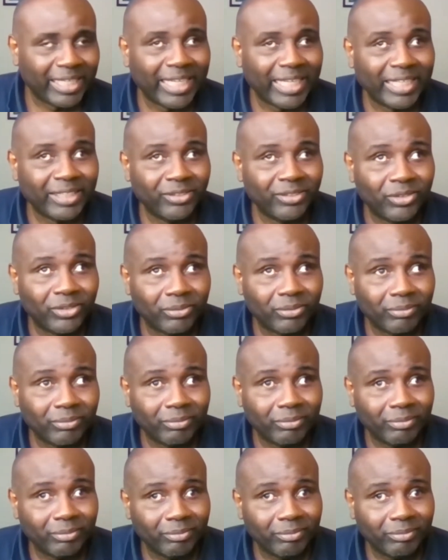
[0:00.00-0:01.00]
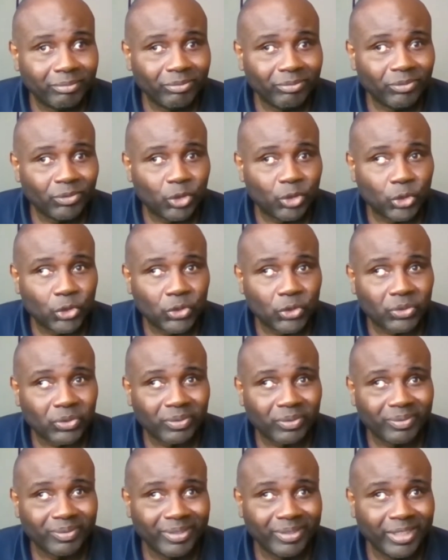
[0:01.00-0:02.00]
and
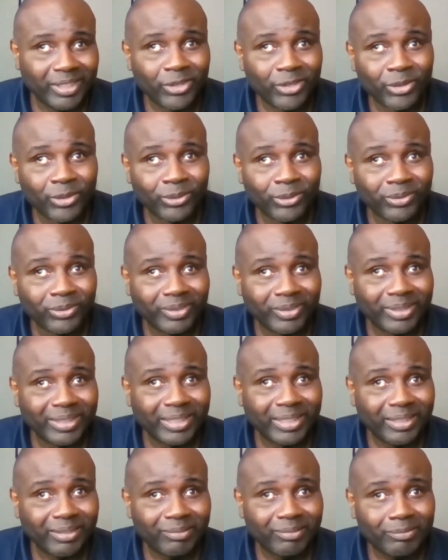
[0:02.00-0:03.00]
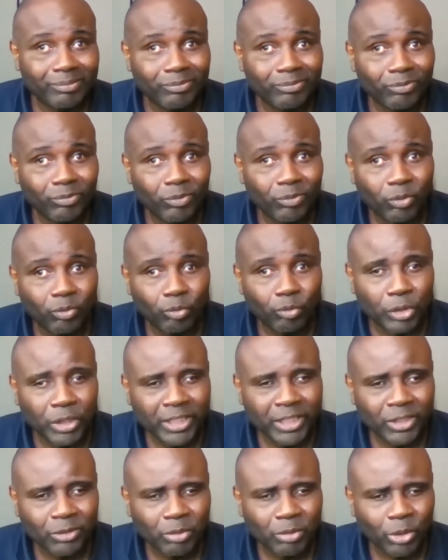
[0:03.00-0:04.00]
just, you know, the
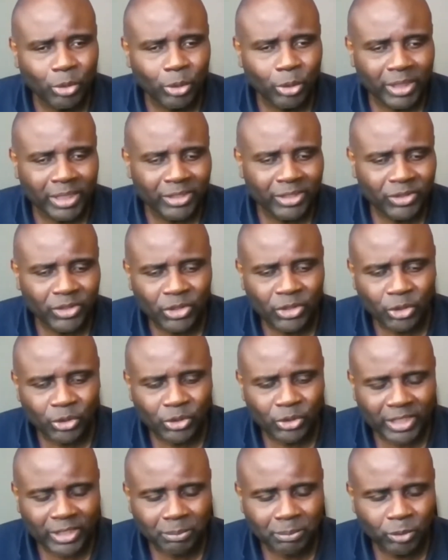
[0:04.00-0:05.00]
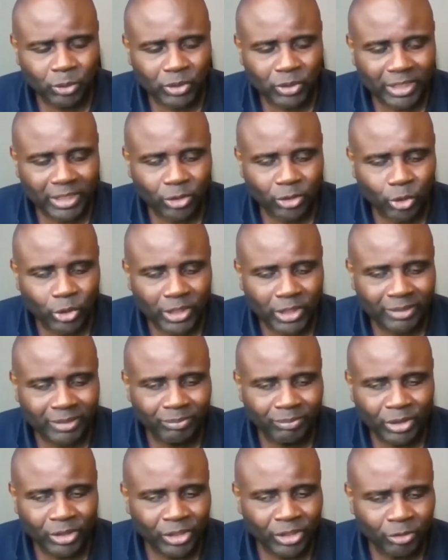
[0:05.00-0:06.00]
links with organizations, I suppose, that Torch
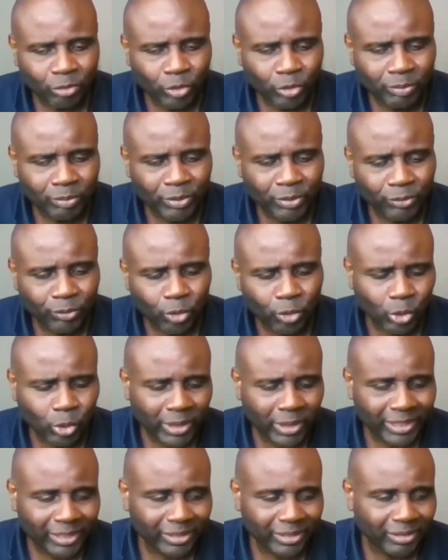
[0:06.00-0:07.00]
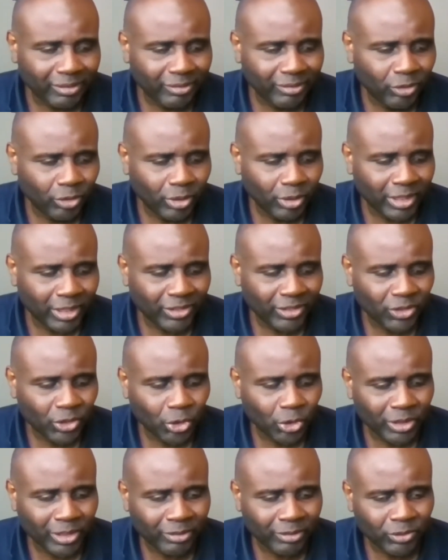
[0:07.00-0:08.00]
hadn't been linked with before, like the
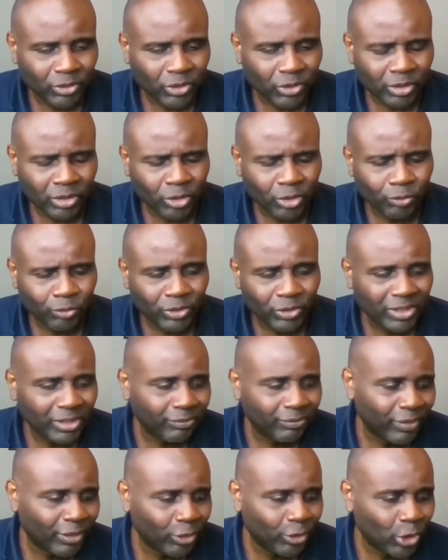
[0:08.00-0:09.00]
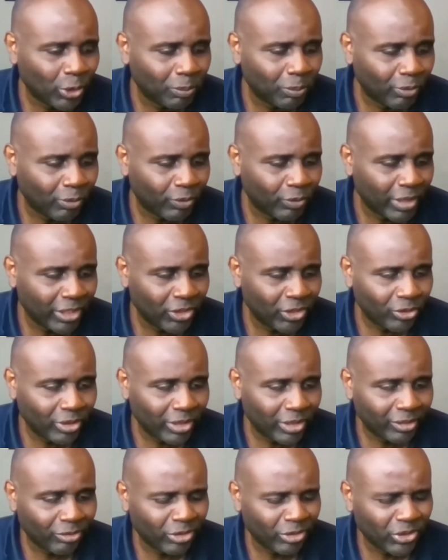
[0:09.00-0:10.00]
organization I was in, the Overseas Fellowship of
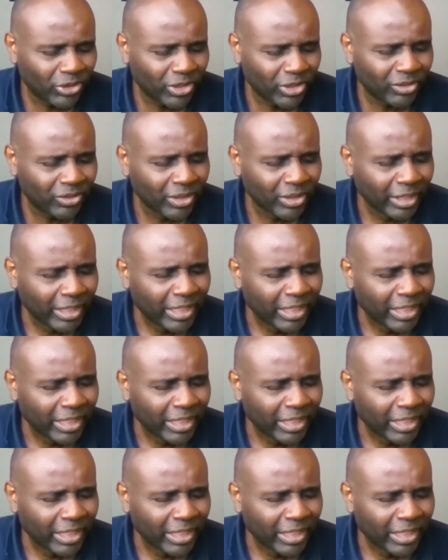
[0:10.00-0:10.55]
Nigerian Christians,